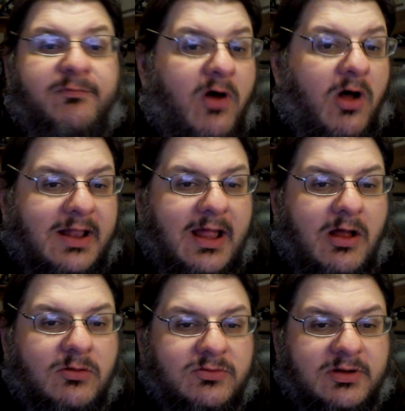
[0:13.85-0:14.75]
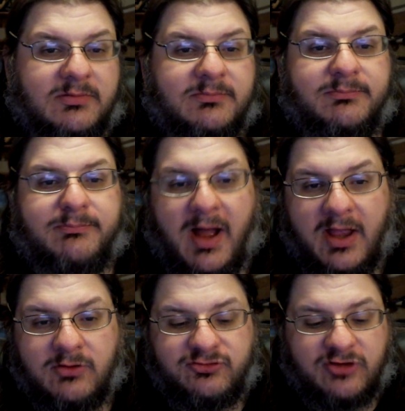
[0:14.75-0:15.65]
Fallout and
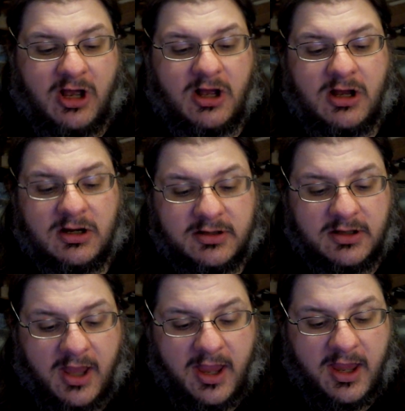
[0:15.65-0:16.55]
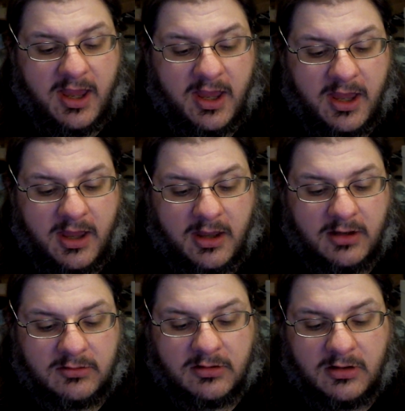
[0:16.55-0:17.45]
Bioshock and